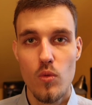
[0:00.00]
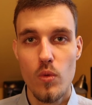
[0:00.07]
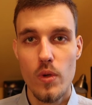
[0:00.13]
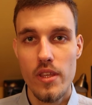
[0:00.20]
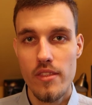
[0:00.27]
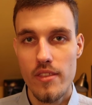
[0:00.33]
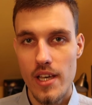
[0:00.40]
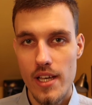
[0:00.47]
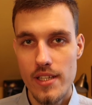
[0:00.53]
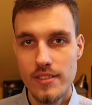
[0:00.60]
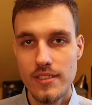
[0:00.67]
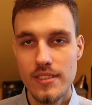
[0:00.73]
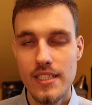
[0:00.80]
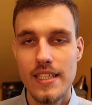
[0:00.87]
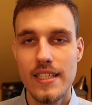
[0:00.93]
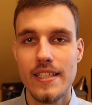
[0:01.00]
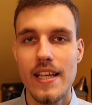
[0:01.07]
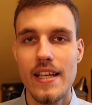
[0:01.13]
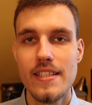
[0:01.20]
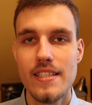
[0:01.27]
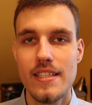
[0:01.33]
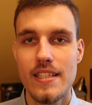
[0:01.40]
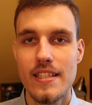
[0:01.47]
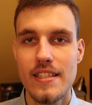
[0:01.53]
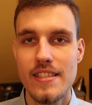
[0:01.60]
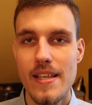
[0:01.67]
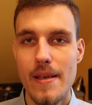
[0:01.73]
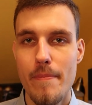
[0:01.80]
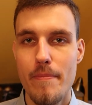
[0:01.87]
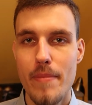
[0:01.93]
We then get
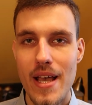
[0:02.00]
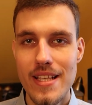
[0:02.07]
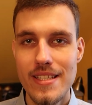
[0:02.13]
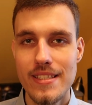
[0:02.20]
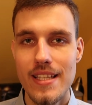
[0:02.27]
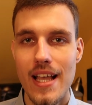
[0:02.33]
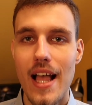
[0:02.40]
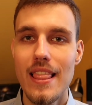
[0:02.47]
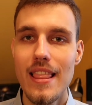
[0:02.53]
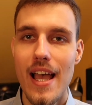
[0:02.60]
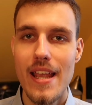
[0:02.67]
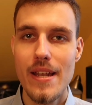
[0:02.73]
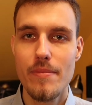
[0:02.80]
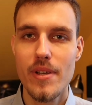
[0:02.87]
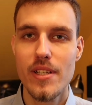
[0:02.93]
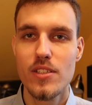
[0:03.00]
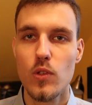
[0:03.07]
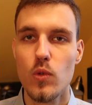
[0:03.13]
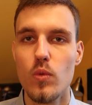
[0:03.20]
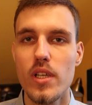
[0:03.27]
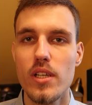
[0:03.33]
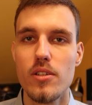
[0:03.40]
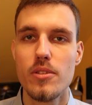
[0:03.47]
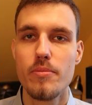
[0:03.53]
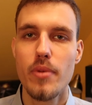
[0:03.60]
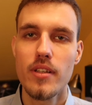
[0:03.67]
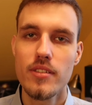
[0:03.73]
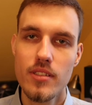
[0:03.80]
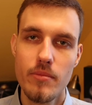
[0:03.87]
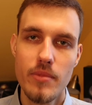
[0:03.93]
the best alignment we could
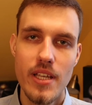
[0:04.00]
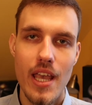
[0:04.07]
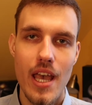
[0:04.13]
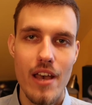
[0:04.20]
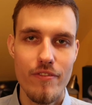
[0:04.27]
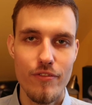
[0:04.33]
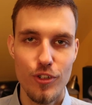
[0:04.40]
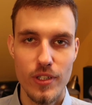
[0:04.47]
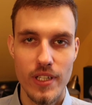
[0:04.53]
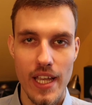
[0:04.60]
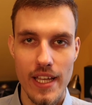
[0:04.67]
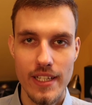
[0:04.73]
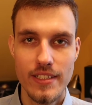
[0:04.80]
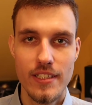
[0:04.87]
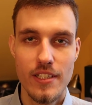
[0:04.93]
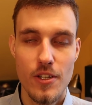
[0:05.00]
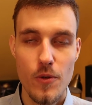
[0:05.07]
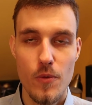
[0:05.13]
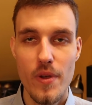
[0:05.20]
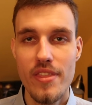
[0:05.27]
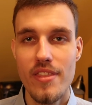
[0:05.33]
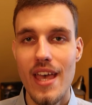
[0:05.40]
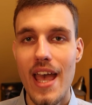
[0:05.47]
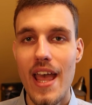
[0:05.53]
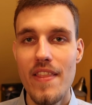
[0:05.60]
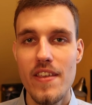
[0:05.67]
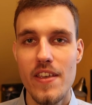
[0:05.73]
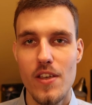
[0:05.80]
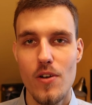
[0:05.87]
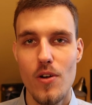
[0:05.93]
possibly ever get with
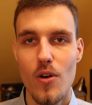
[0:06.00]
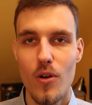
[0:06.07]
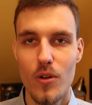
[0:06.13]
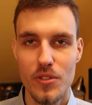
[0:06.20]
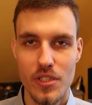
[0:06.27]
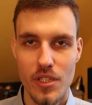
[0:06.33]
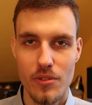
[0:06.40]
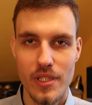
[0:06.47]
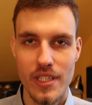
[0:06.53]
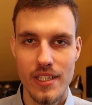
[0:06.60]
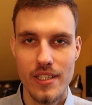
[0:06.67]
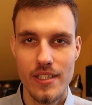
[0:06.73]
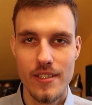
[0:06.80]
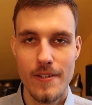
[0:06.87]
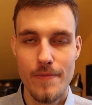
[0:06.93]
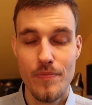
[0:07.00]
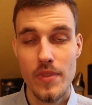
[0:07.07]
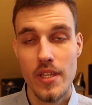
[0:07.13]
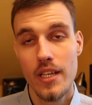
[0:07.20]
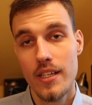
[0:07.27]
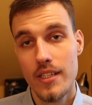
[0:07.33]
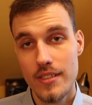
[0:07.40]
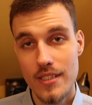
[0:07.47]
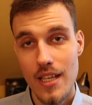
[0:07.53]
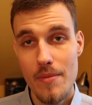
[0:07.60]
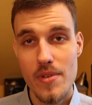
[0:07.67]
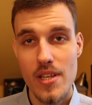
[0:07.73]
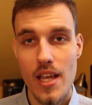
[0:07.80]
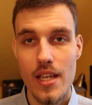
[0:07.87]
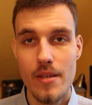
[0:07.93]
any ordering.
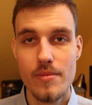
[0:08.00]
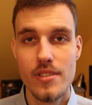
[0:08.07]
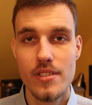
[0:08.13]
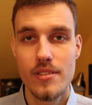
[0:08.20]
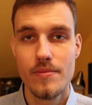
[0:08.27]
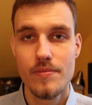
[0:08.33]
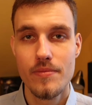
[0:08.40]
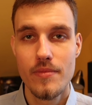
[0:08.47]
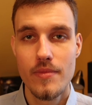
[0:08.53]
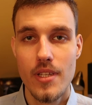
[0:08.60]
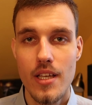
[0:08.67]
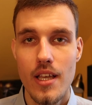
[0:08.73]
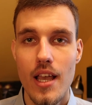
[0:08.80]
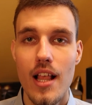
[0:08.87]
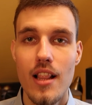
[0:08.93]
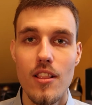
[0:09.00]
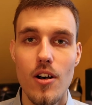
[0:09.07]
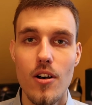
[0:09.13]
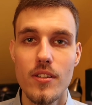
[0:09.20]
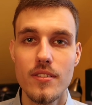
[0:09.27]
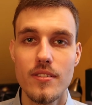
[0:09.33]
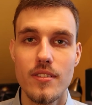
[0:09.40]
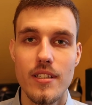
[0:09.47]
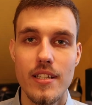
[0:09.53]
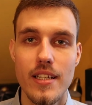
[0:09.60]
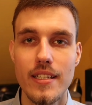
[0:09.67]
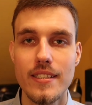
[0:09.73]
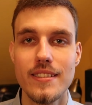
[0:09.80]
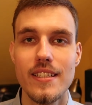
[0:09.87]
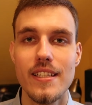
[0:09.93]
Sometimes a loss
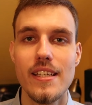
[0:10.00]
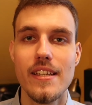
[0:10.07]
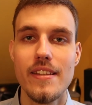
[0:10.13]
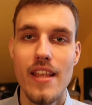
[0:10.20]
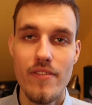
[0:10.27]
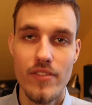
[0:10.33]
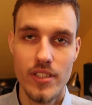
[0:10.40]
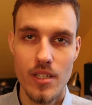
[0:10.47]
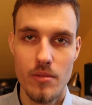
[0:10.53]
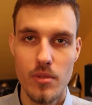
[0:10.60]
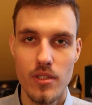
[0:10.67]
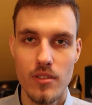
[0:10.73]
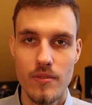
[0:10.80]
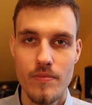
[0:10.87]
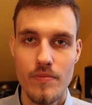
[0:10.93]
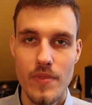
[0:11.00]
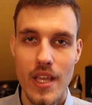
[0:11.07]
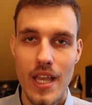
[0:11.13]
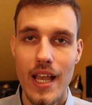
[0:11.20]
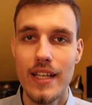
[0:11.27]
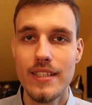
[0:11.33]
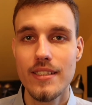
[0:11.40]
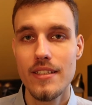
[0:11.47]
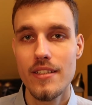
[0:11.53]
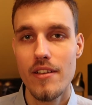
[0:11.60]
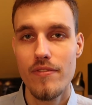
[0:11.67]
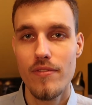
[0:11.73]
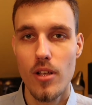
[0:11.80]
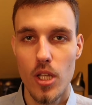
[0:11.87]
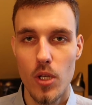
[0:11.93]
is inevitable, as in the
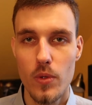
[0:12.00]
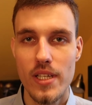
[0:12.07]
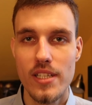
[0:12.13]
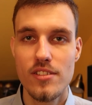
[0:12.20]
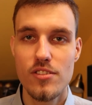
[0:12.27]
following